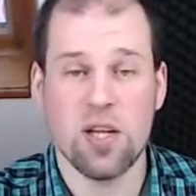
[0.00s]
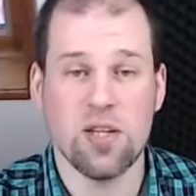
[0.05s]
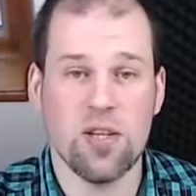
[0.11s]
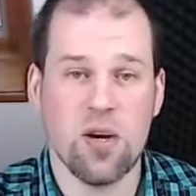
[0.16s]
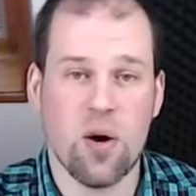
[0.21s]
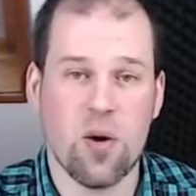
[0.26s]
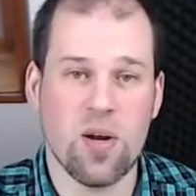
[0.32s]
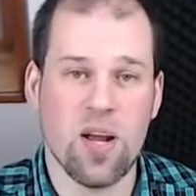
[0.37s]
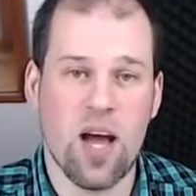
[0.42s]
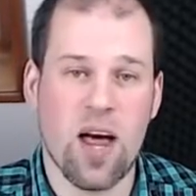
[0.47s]
The
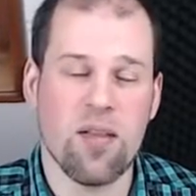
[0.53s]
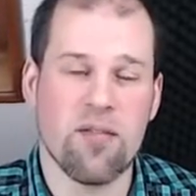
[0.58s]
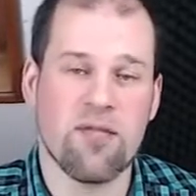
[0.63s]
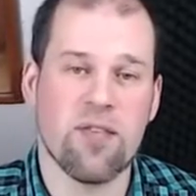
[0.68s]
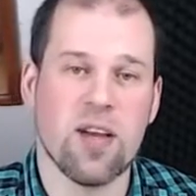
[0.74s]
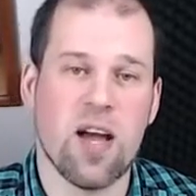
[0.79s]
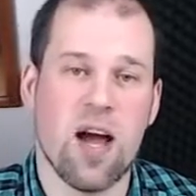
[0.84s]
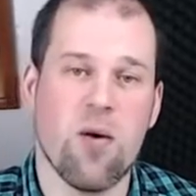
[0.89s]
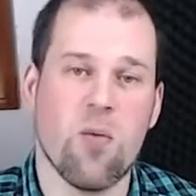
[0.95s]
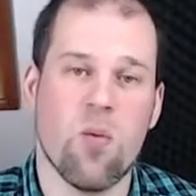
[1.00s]
only other
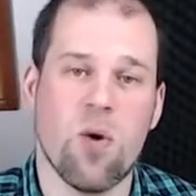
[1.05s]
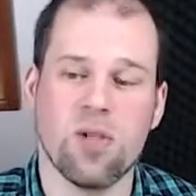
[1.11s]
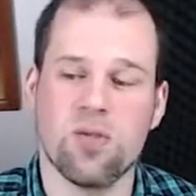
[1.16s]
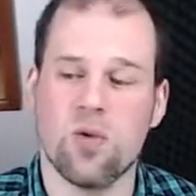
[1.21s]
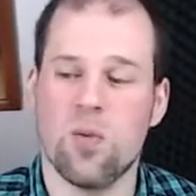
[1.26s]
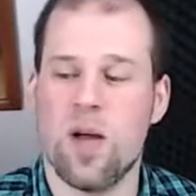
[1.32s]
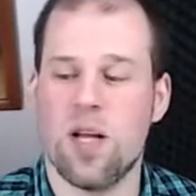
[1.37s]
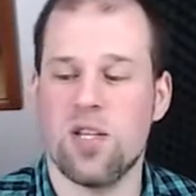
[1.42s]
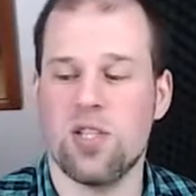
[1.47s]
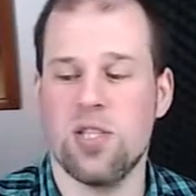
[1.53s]
thing I want
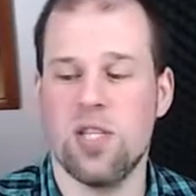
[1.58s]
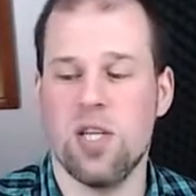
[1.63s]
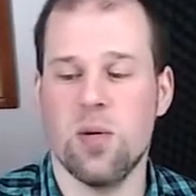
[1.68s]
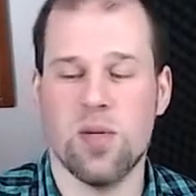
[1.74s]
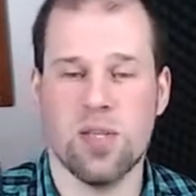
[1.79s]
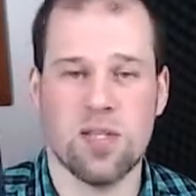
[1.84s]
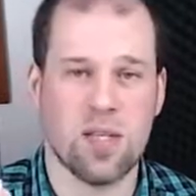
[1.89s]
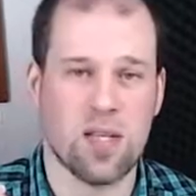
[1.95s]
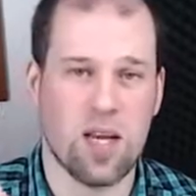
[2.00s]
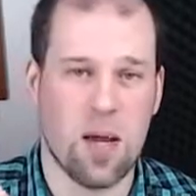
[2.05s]
to mention here
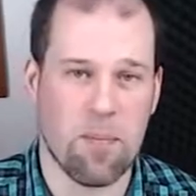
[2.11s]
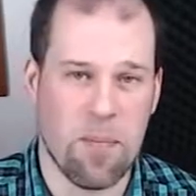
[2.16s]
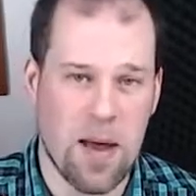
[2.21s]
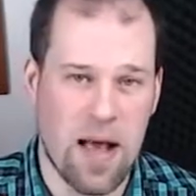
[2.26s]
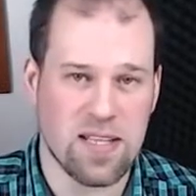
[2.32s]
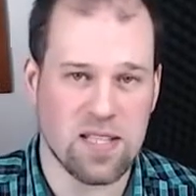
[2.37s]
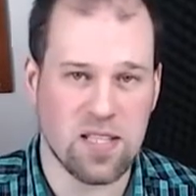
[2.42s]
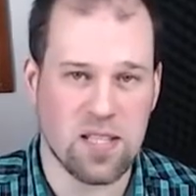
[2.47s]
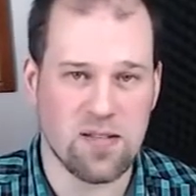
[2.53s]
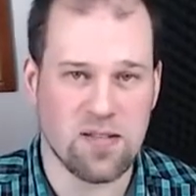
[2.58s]
is the
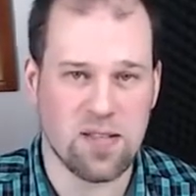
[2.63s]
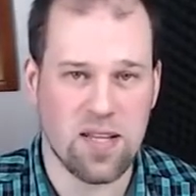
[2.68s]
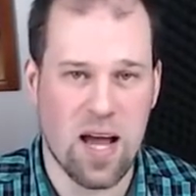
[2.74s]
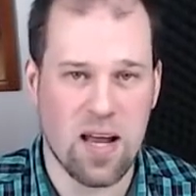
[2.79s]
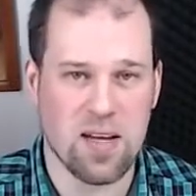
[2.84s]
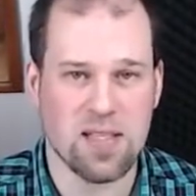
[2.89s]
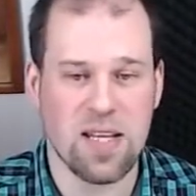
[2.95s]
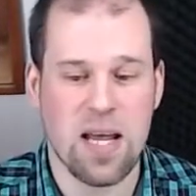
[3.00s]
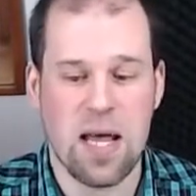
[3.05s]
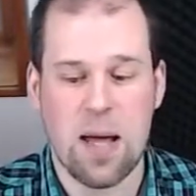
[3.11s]
capacitive
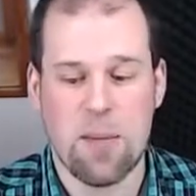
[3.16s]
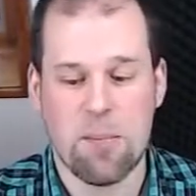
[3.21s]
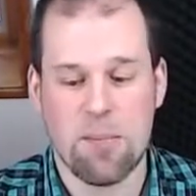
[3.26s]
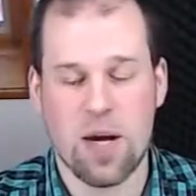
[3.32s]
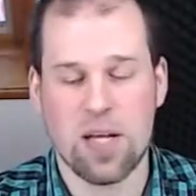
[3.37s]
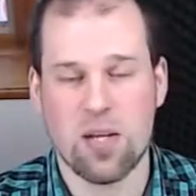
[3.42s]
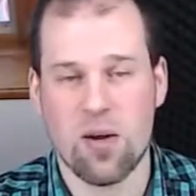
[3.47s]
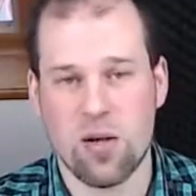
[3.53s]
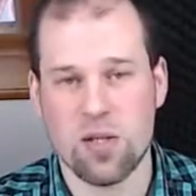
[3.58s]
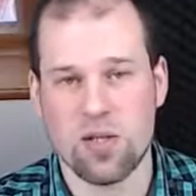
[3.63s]
stylus,
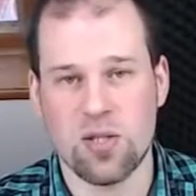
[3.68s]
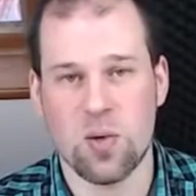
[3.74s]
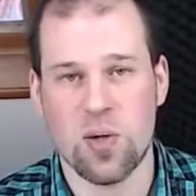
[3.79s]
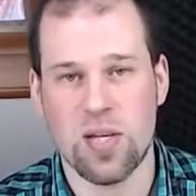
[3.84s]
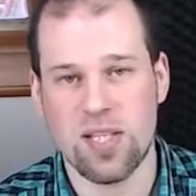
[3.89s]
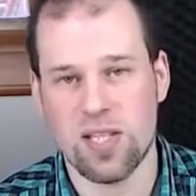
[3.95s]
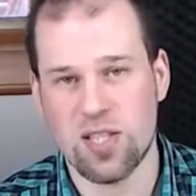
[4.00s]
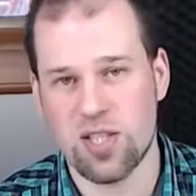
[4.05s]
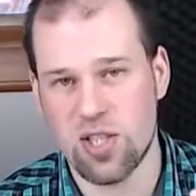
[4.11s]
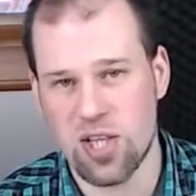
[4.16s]
but also
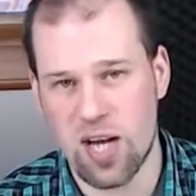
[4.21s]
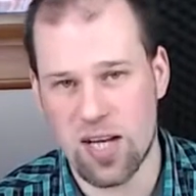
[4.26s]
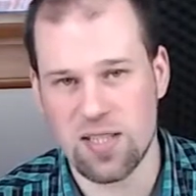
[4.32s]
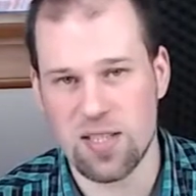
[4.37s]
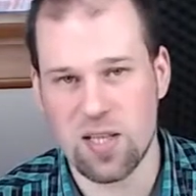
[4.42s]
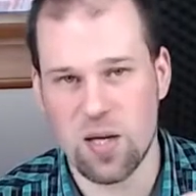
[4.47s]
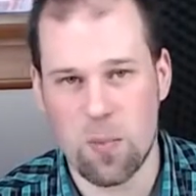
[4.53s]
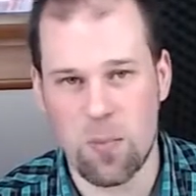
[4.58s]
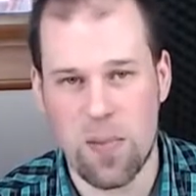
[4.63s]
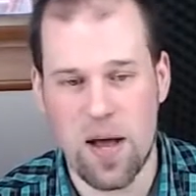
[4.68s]
it is
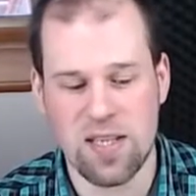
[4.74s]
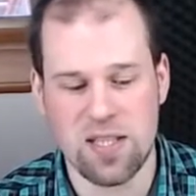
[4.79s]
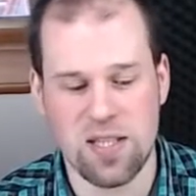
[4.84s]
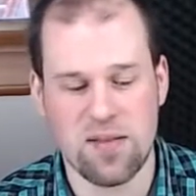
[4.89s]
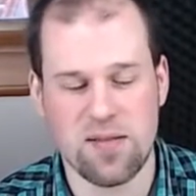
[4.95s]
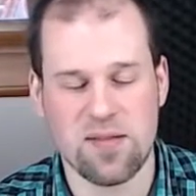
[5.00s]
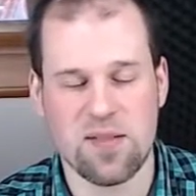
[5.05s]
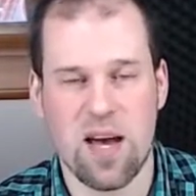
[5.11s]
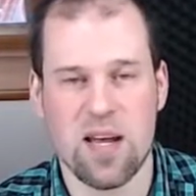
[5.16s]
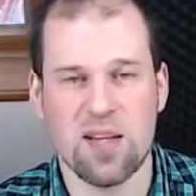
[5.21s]
just a
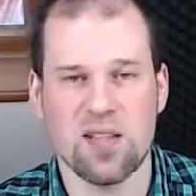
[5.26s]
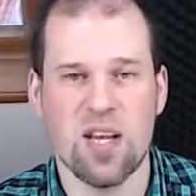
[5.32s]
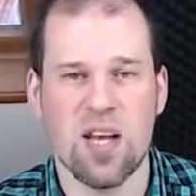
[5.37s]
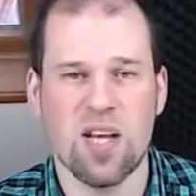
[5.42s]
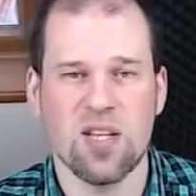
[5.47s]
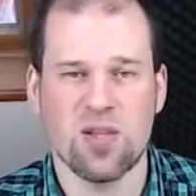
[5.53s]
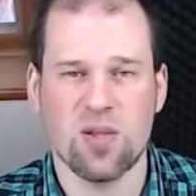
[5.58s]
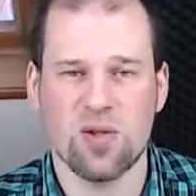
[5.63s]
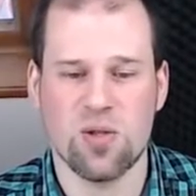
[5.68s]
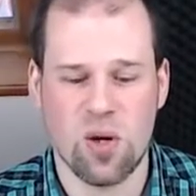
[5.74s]
capacitive stylus,
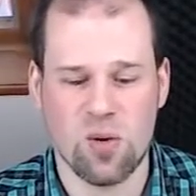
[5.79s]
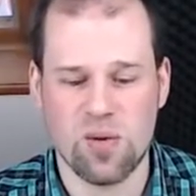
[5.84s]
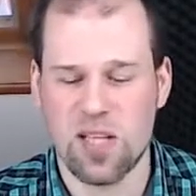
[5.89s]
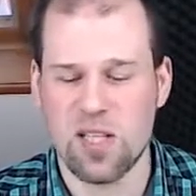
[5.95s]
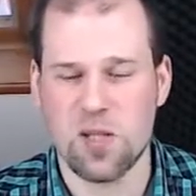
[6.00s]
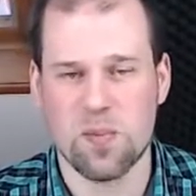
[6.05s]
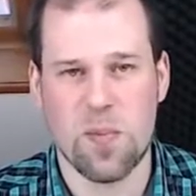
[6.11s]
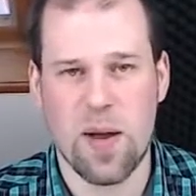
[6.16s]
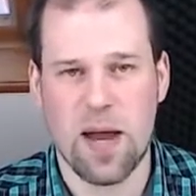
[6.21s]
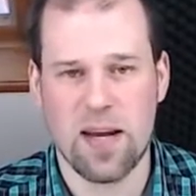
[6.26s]
so don't
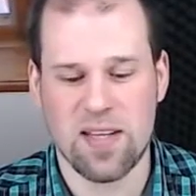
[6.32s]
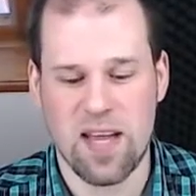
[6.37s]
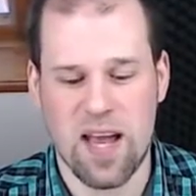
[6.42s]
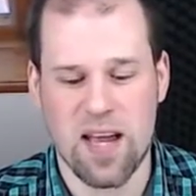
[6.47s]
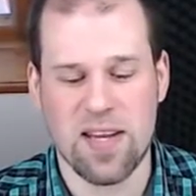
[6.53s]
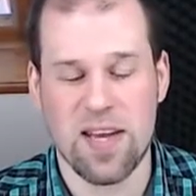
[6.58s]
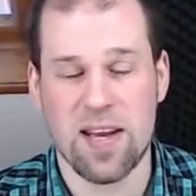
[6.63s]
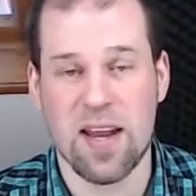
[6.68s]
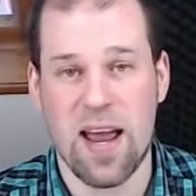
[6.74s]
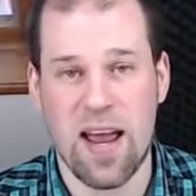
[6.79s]
expect
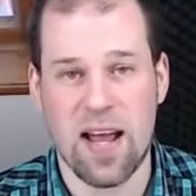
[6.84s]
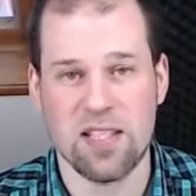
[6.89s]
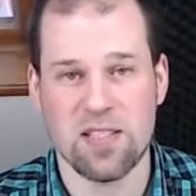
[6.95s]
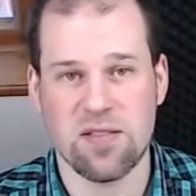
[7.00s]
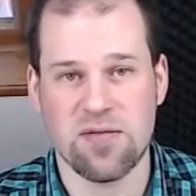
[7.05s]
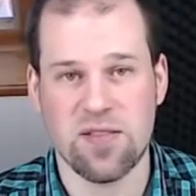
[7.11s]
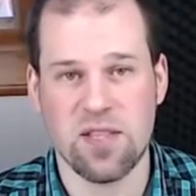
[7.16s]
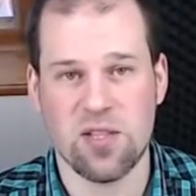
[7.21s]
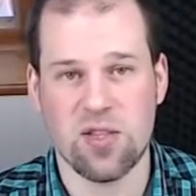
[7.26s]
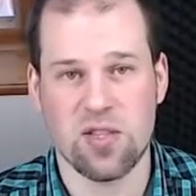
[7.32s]
any
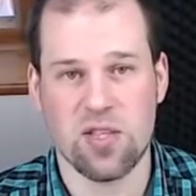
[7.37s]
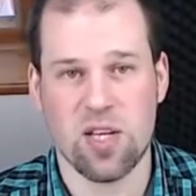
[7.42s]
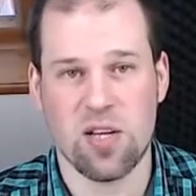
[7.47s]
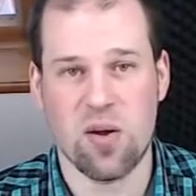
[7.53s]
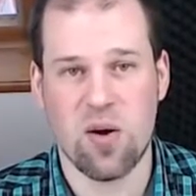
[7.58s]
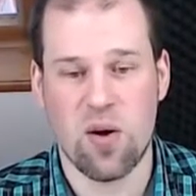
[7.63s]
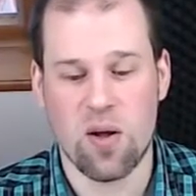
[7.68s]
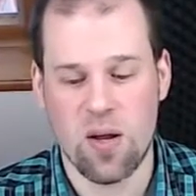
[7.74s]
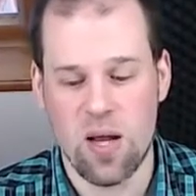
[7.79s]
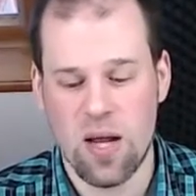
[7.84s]
enhanced features at
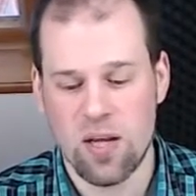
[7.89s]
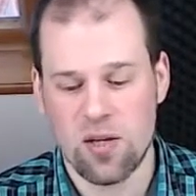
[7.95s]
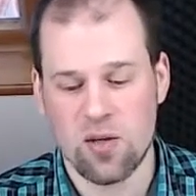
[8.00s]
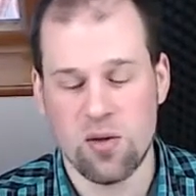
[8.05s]
all.